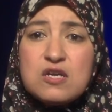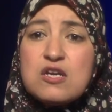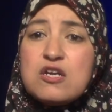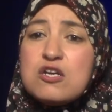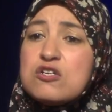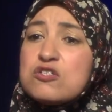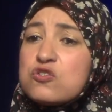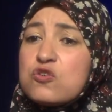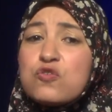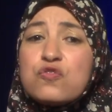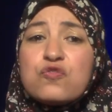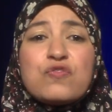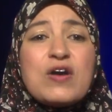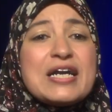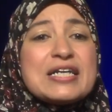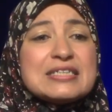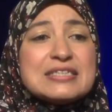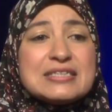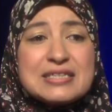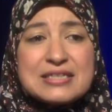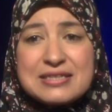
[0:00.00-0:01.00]
So
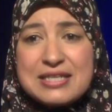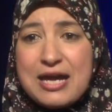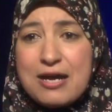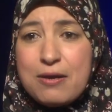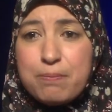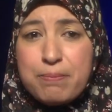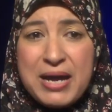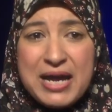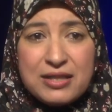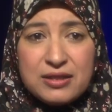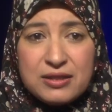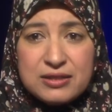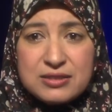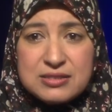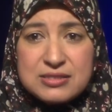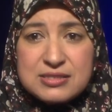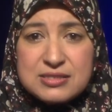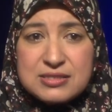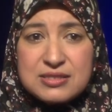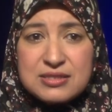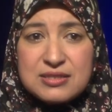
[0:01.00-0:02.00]
finding that
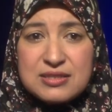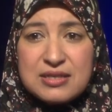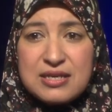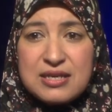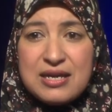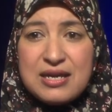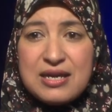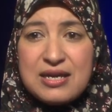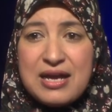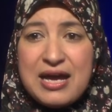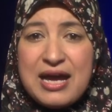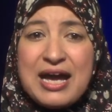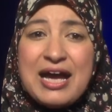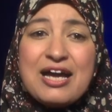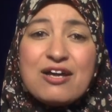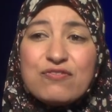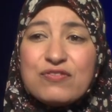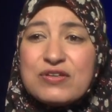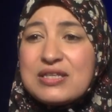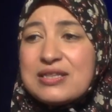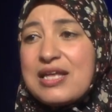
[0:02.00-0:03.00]
balance,
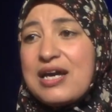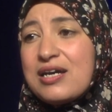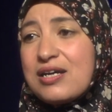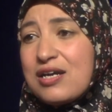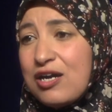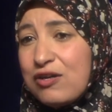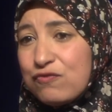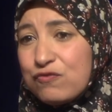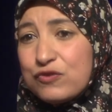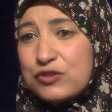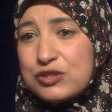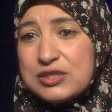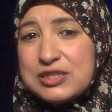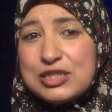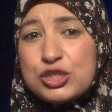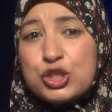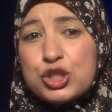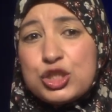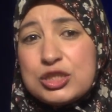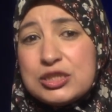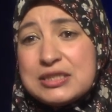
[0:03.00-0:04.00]
having that
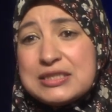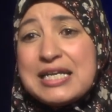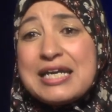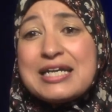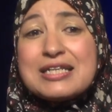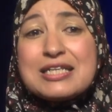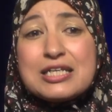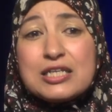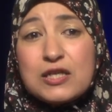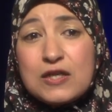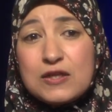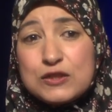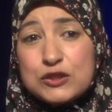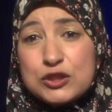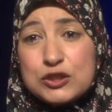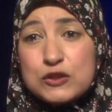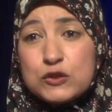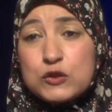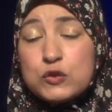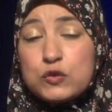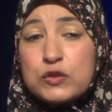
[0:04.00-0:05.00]
conversation, telling our
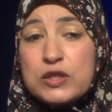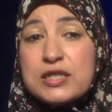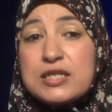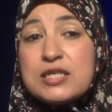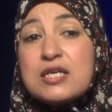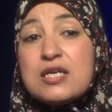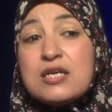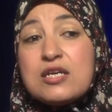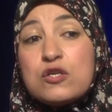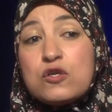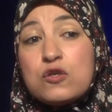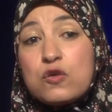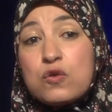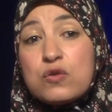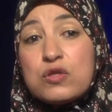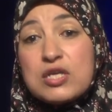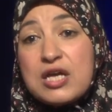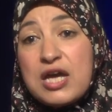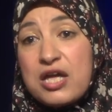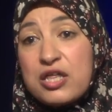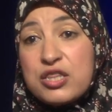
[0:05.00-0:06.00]
children, you know,
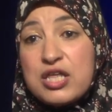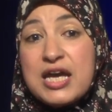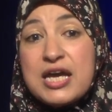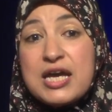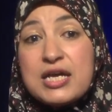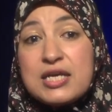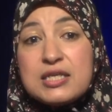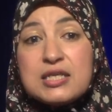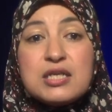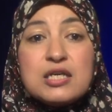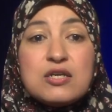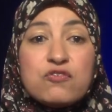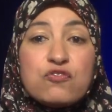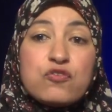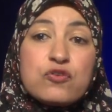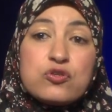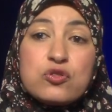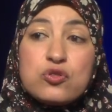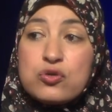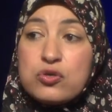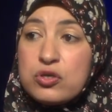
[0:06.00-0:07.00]
the adhan
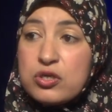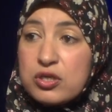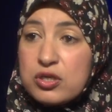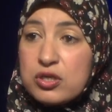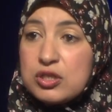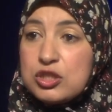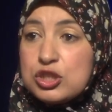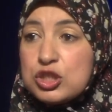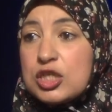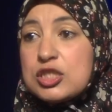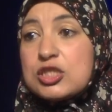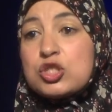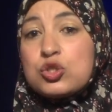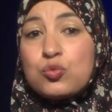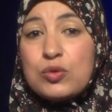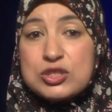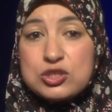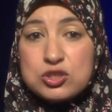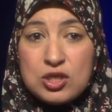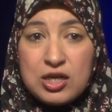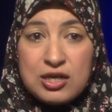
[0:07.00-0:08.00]
for dhuhr just
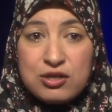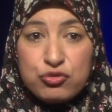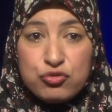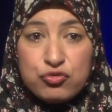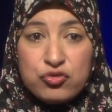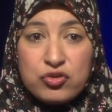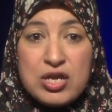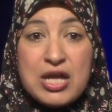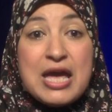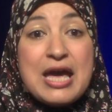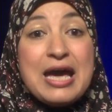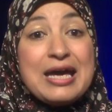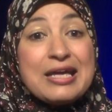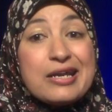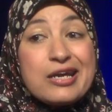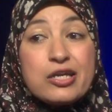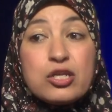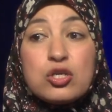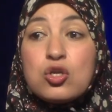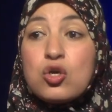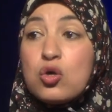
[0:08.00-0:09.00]
went off. And
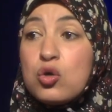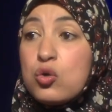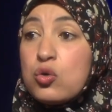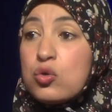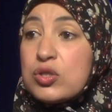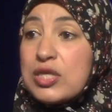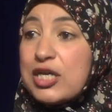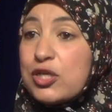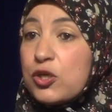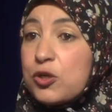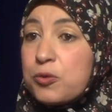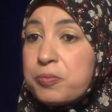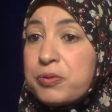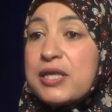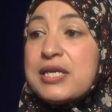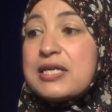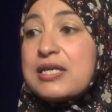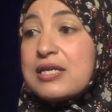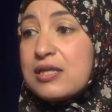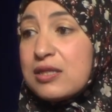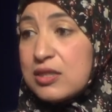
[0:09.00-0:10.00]
I know that you're
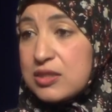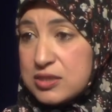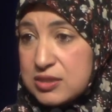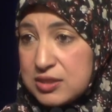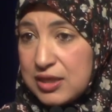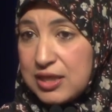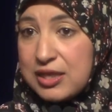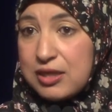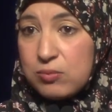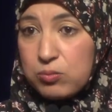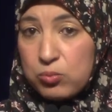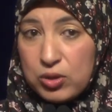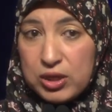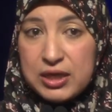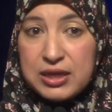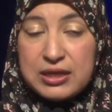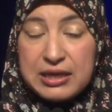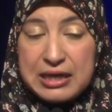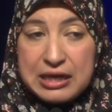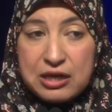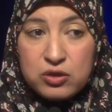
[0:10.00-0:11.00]
playing this game
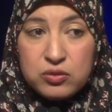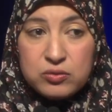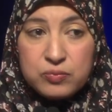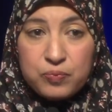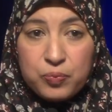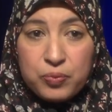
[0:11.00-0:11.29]
right now,